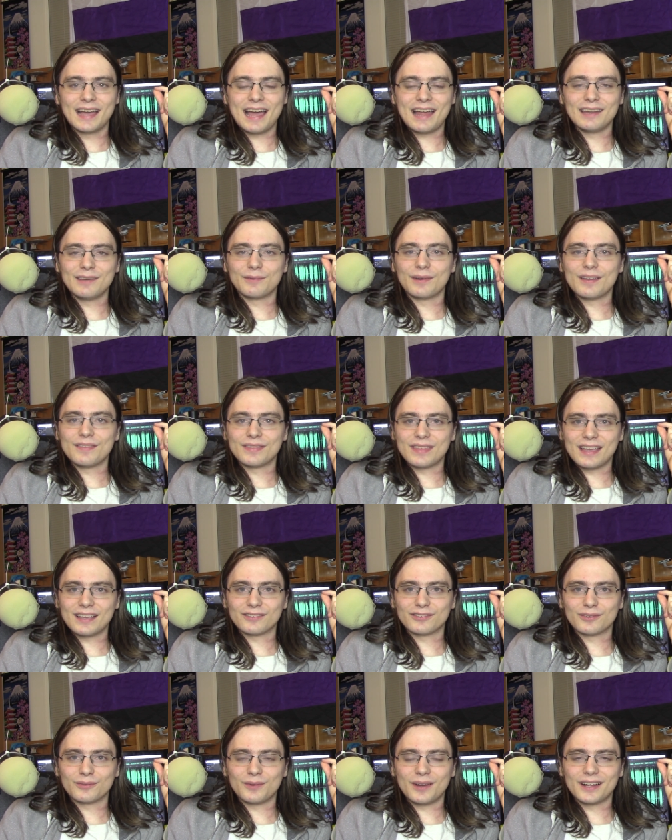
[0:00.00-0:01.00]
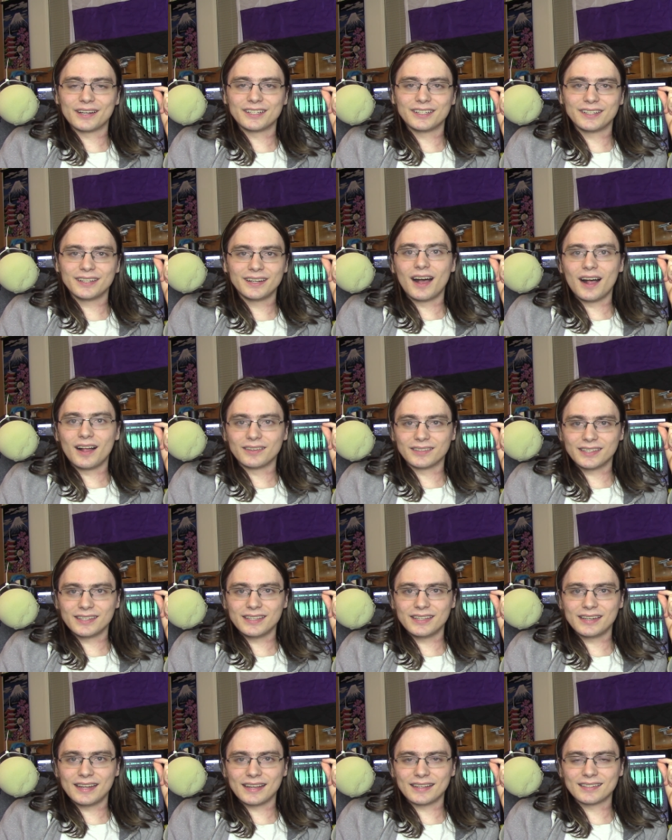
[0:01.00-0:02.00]
Anyway, thanks for watching. I'll
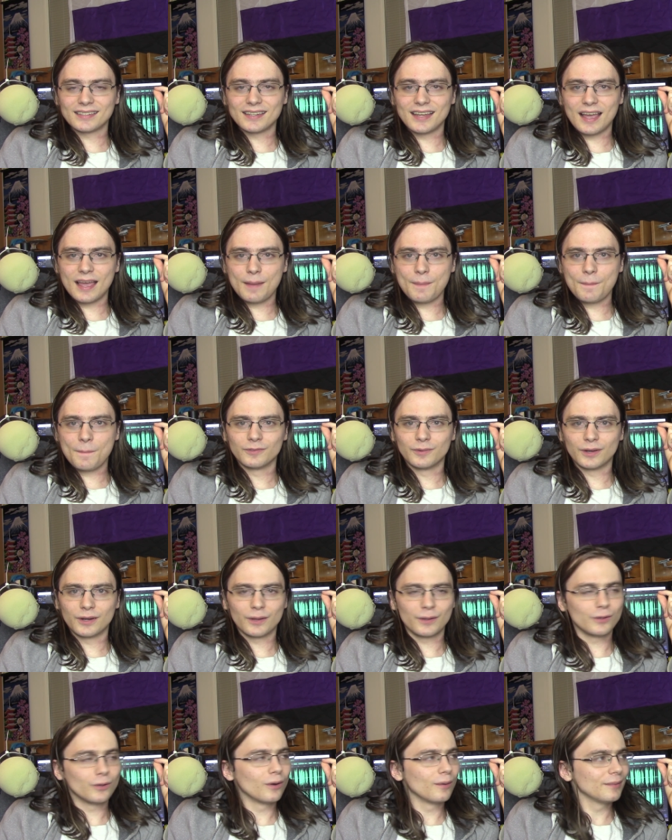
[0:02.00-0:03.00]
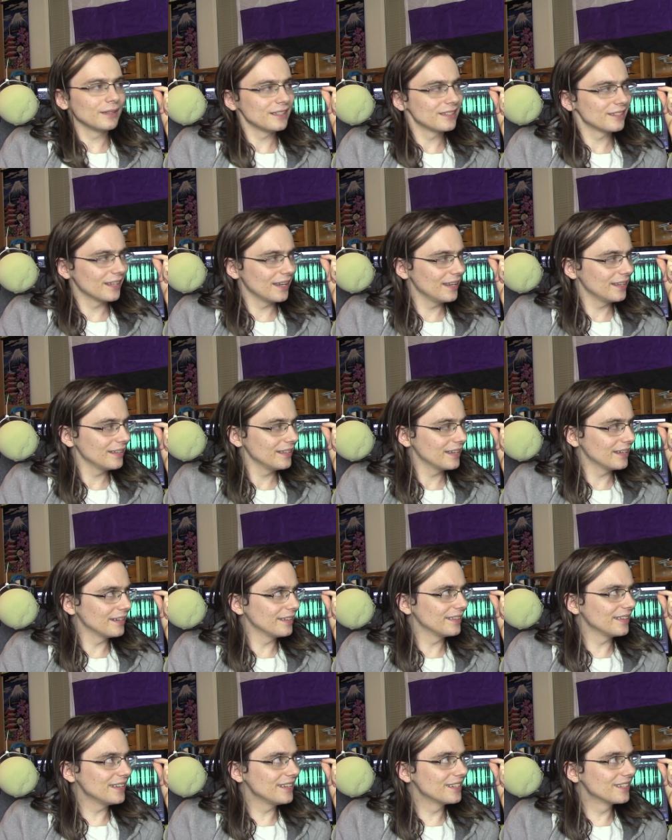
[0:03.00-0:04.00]
see you next time. What do I normally say at the end
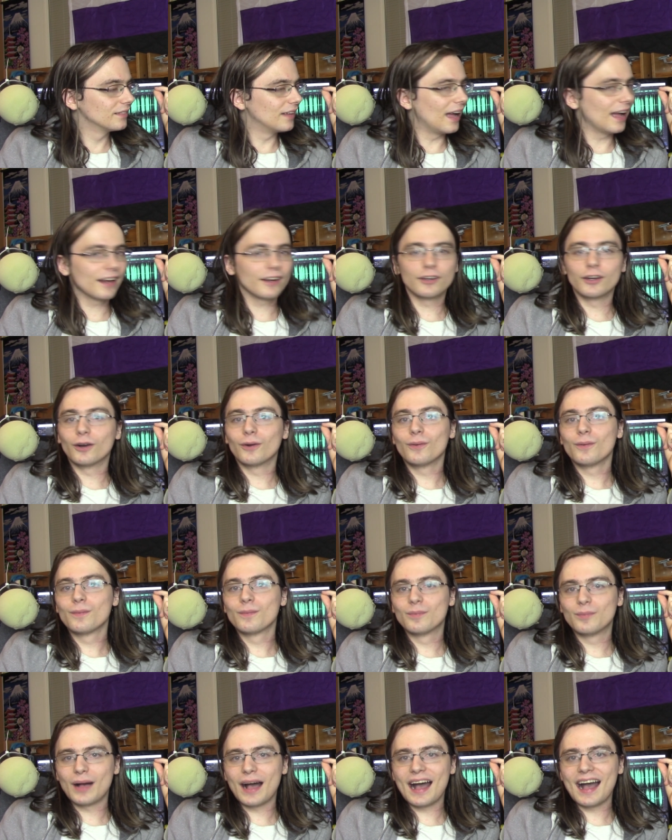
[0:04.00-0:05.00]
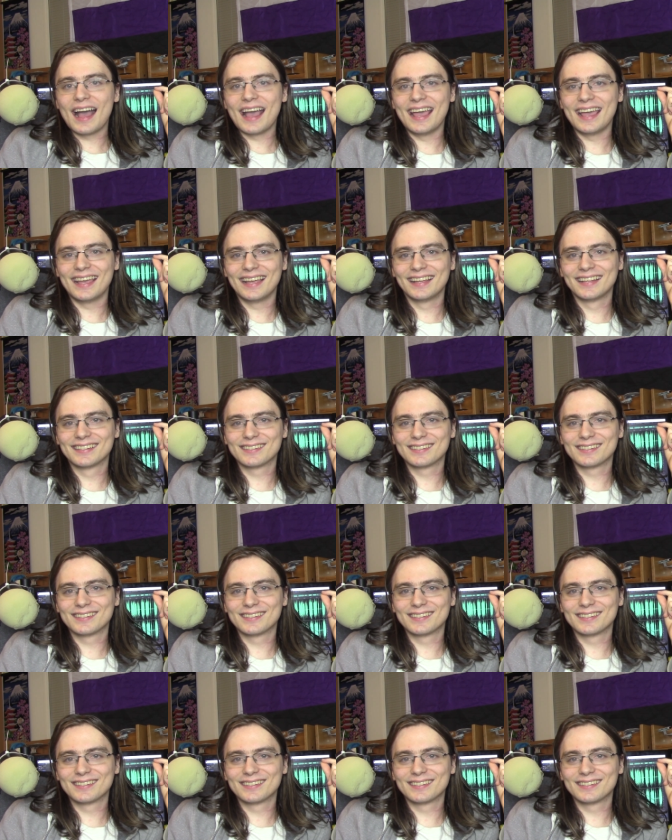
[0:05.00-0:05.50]
of these? I don't know. Bye.